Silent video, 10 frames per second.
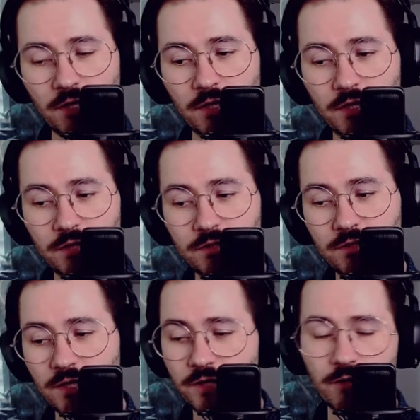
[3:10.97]
The
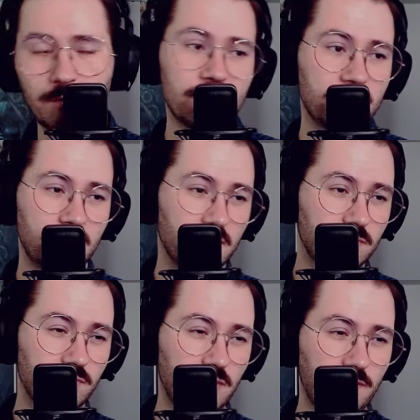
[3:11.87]
Archaeomancer
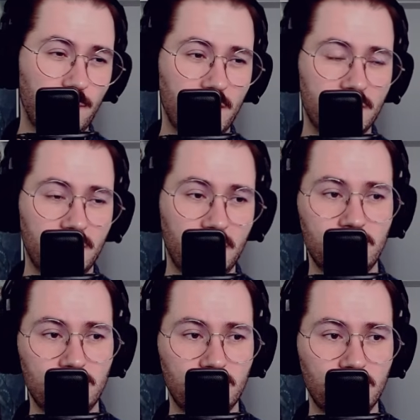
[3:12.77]
Ephemerate
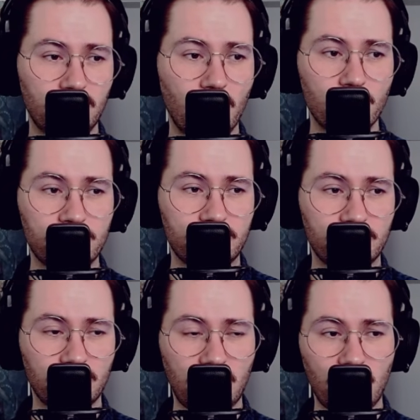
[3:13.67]
engine goes
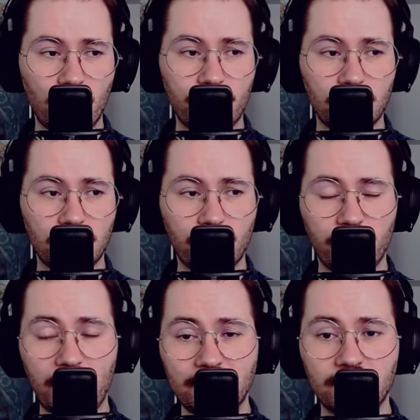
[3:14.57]
over the top of
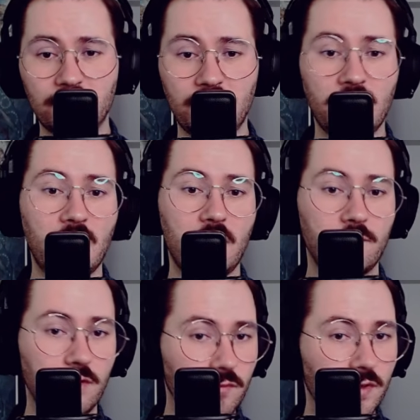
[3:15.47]
basically
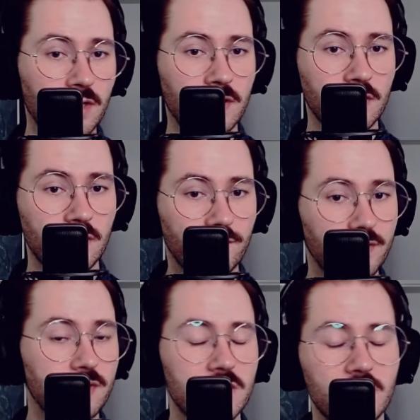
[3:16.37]
everything if
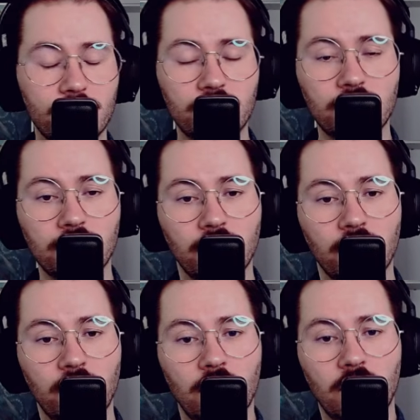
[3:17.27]
uninterrupted,
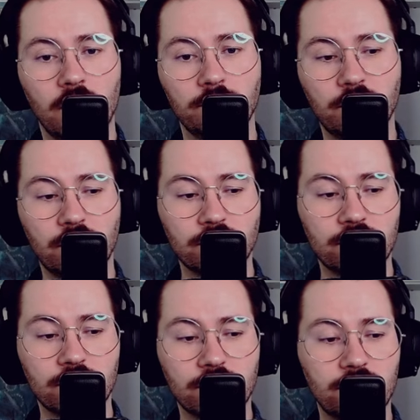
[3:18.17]
because it
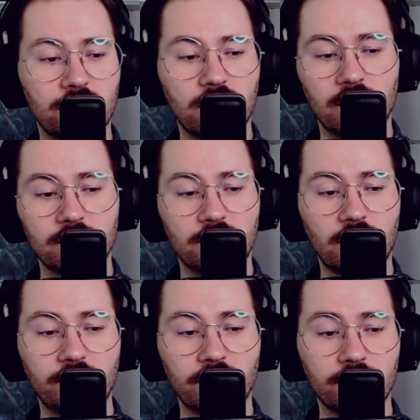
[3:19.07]
just results in
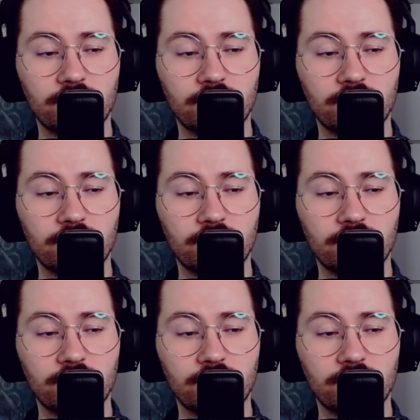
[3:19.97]
having